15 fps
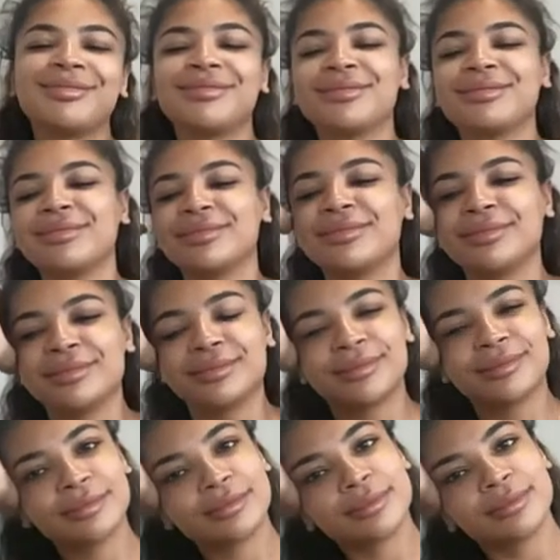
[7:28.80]

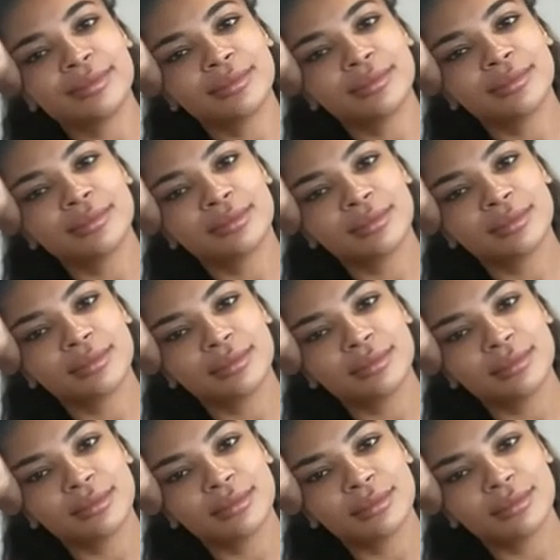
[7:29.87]

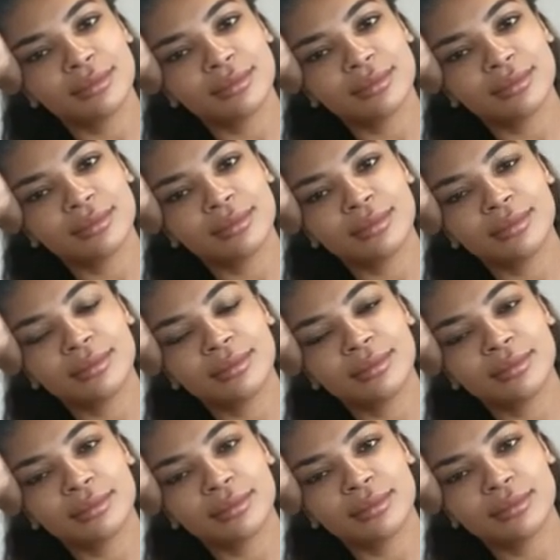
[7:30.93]

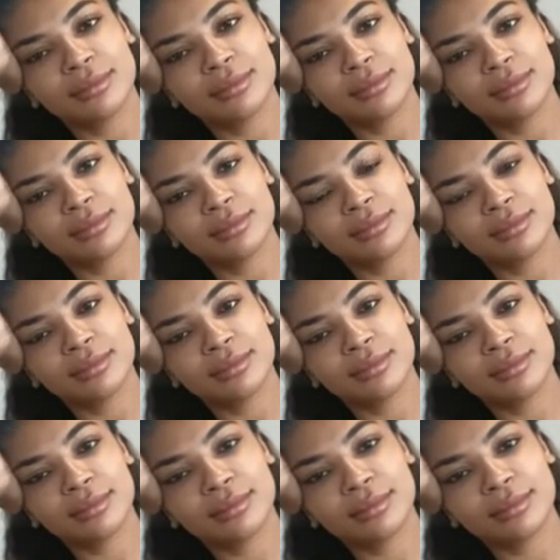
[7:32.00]

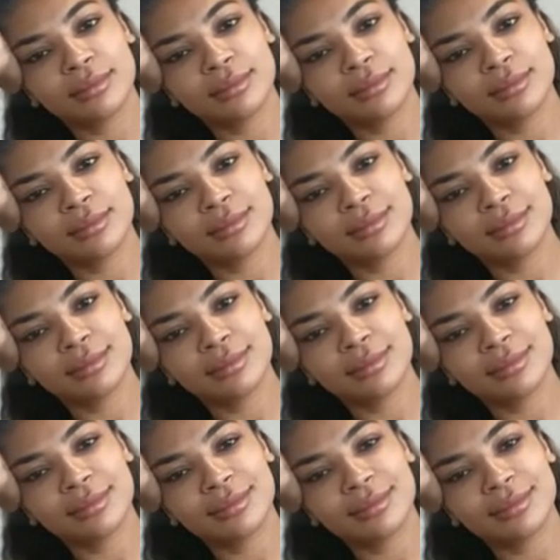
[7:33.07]

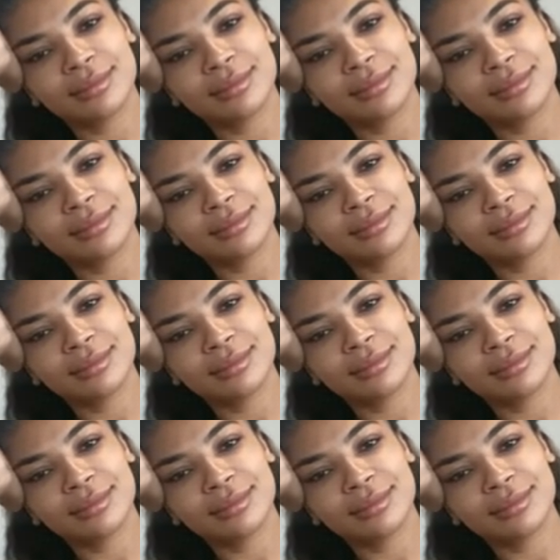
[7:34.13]
No words are spoken by the person on screen.